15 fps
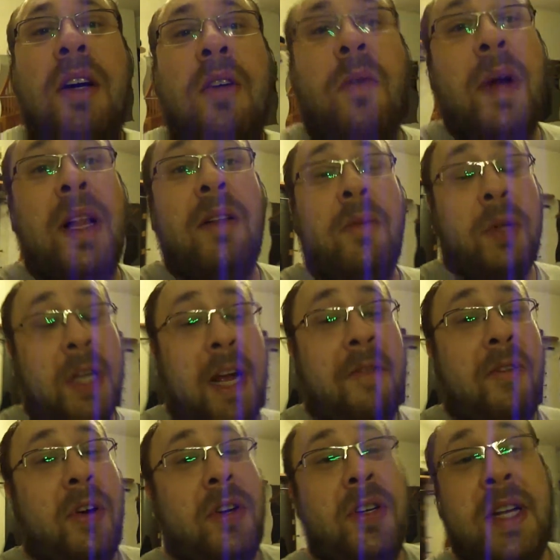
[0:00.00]
Oh well,
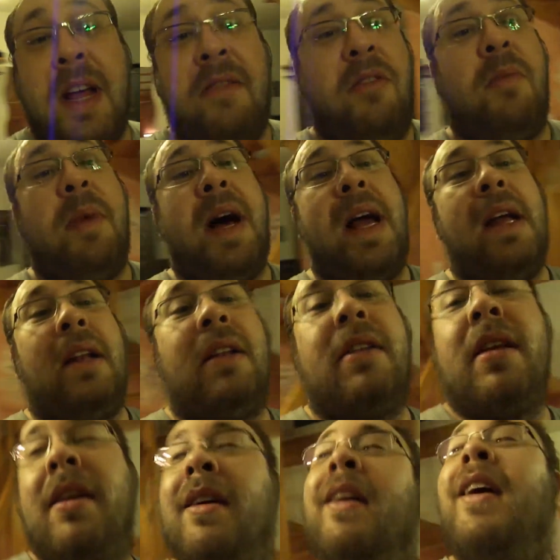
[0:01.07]
whatever. Never
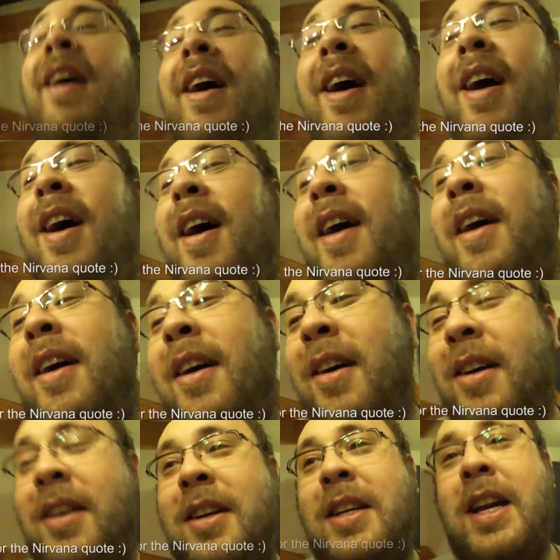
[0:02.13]
mind.
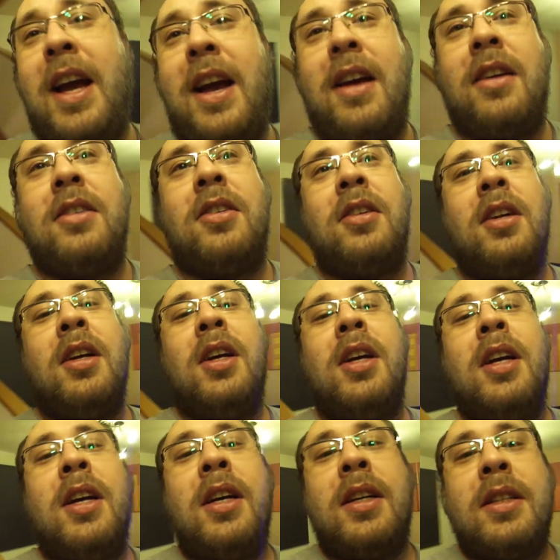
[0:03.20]
Yeah.
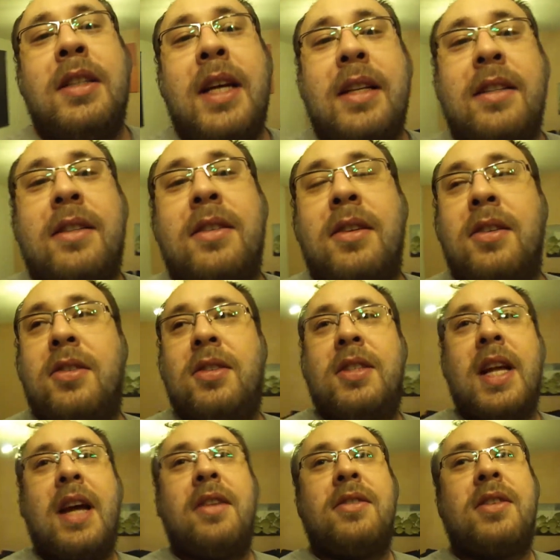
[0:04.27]
That's the
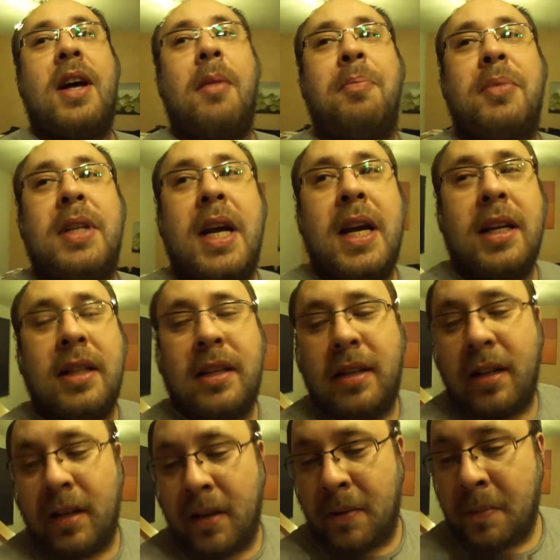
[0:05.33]
status
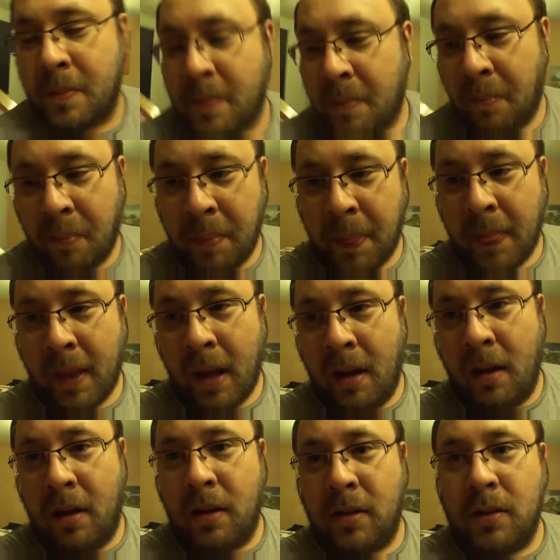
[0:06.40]
update.
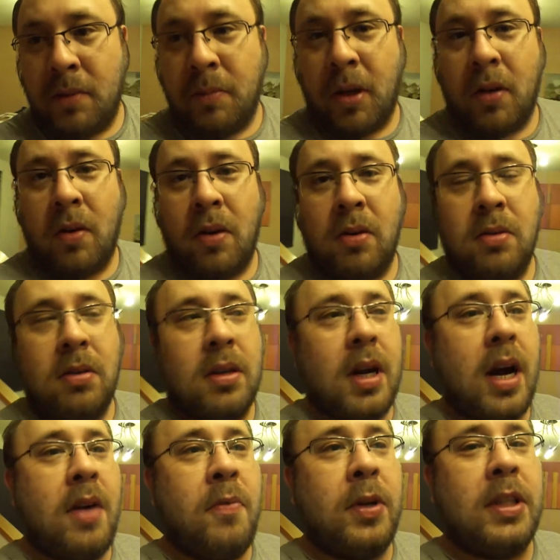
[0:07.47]
Tomorrow
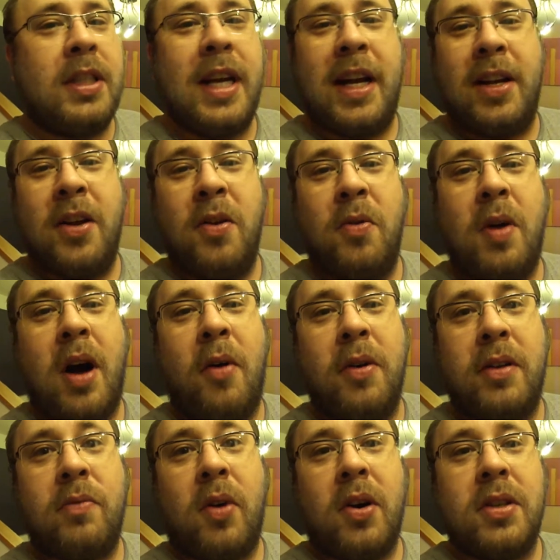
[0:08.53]
I will tell you how
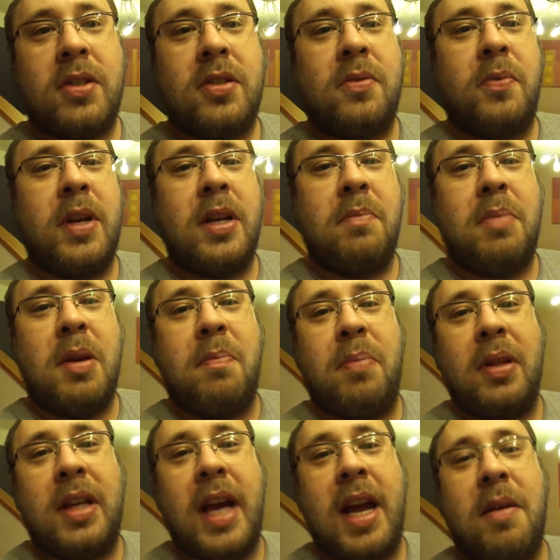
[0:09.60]
it was when the
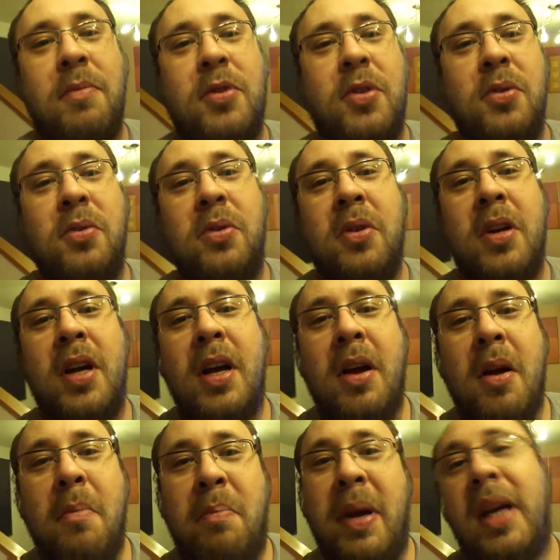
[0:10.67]
people came to
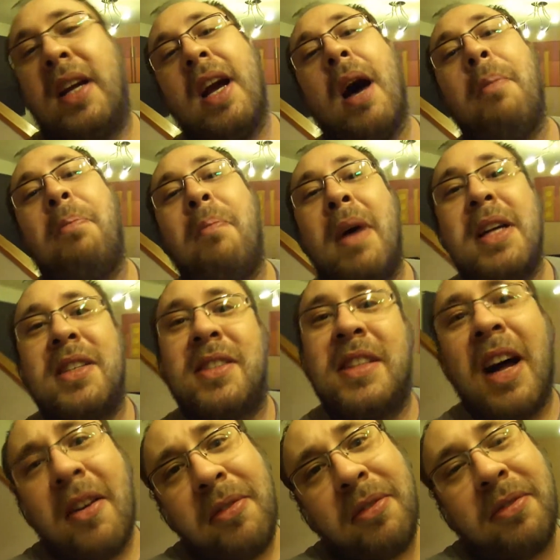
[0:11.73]
pick up my
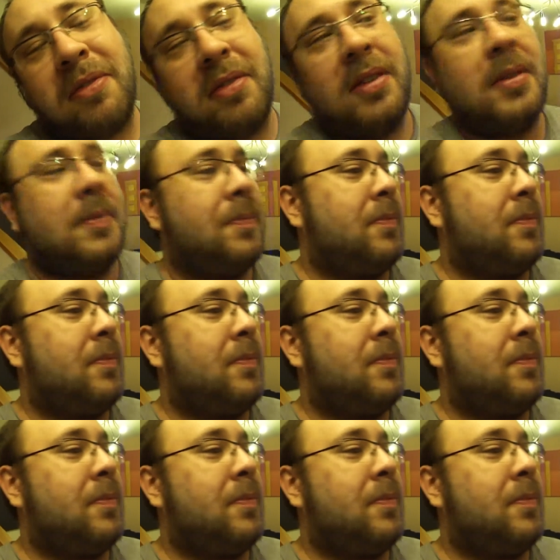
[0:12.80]
stuff.